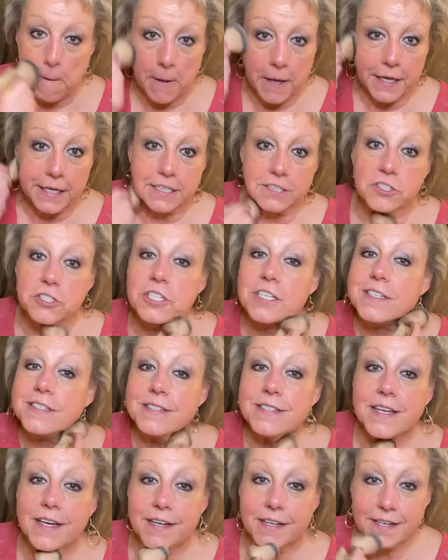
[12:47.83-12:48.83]
It just
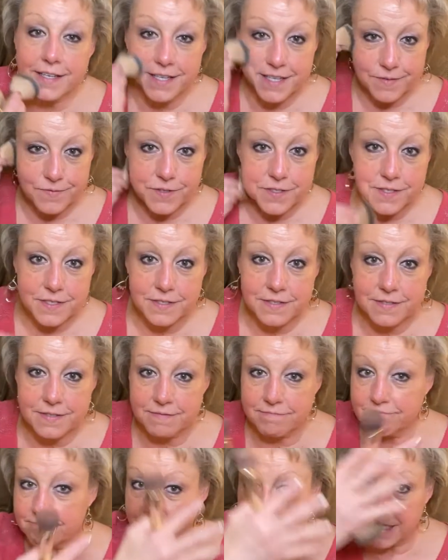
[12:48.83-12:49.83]
kind of gives this
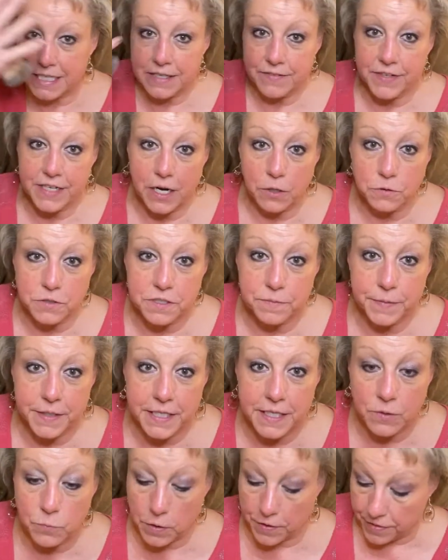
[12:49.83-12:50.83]
even out to
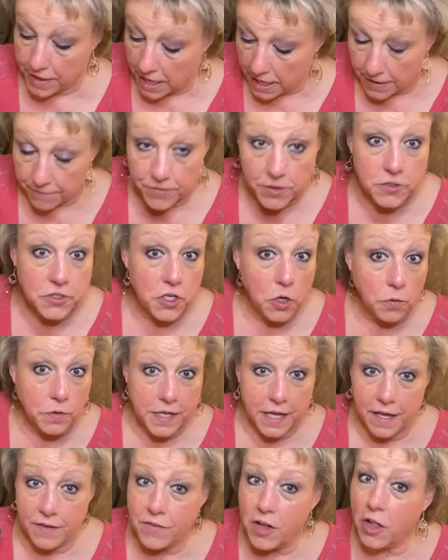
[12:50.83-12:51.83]
begin with. If you don't
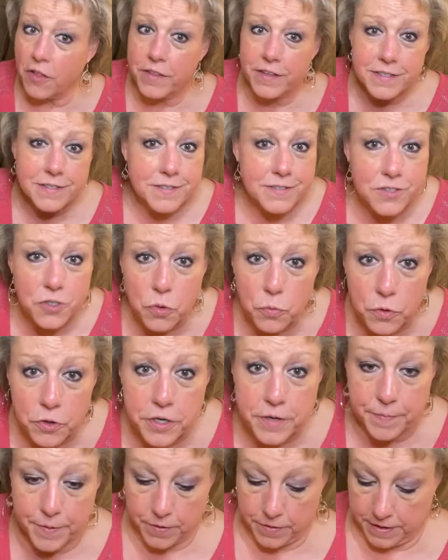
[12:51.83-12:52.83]
have all this, don't worry
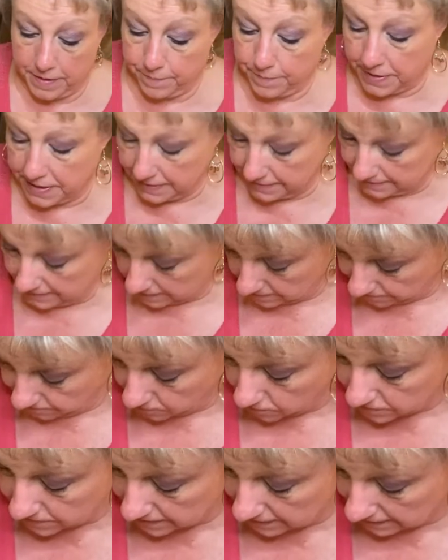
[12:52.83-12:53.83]
about it, because then the
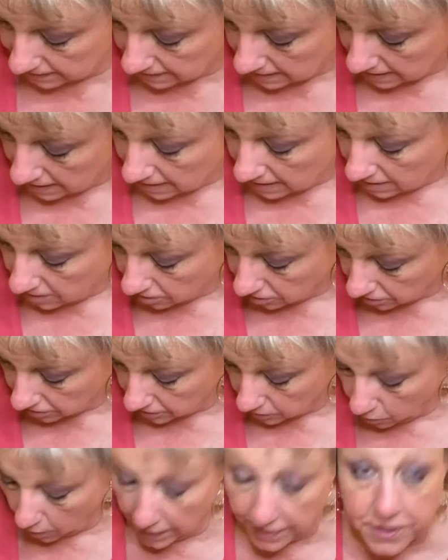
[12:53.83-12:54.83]
first thing you're going to
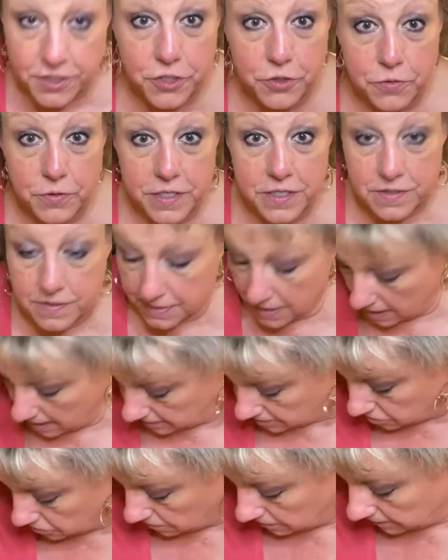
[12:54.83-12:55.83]
want to do is
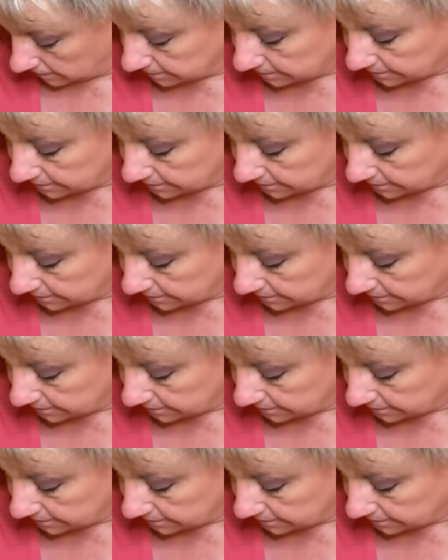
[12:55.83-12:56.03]
contour.